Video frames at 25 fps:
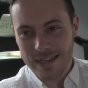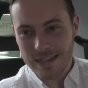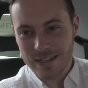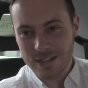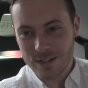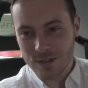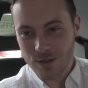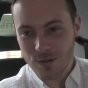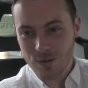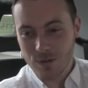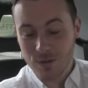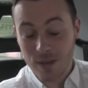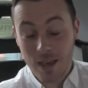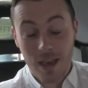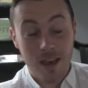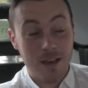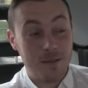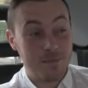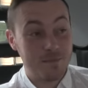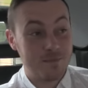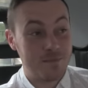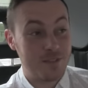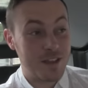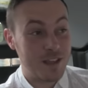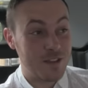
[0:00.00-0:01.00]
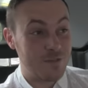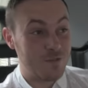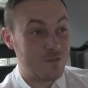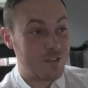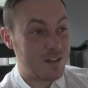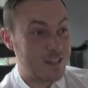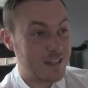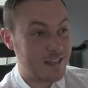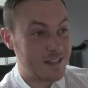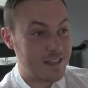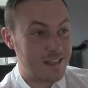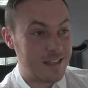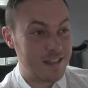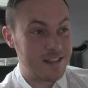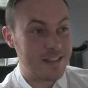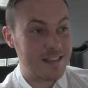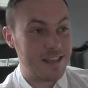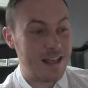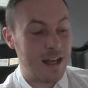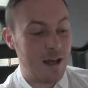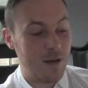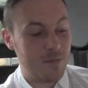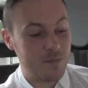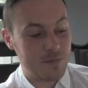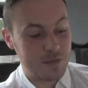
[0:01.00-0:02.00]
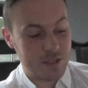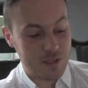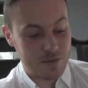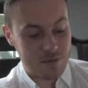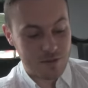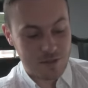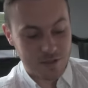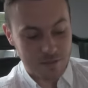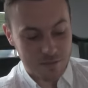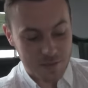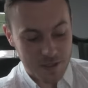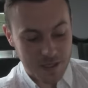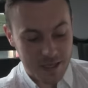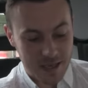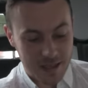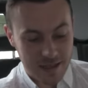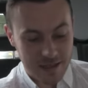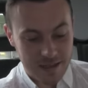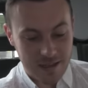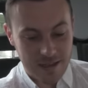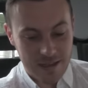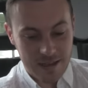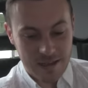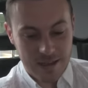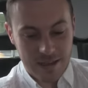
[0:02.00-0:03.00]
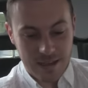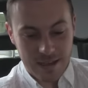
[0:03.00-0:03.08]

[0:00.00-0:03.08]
So yeah, thankfully the album seems to be getting